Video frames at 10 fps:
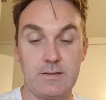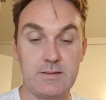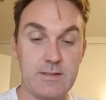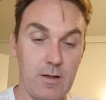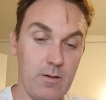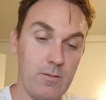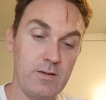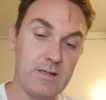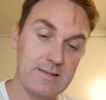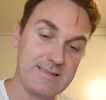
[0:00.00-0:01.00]
So
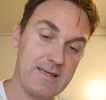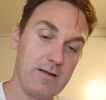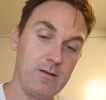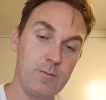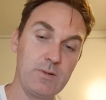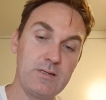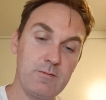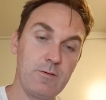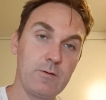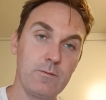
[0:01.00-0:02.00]
does sound a little bit
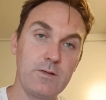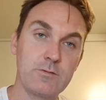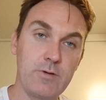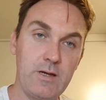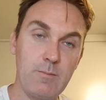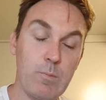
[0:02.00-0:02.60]
difficult, this reading,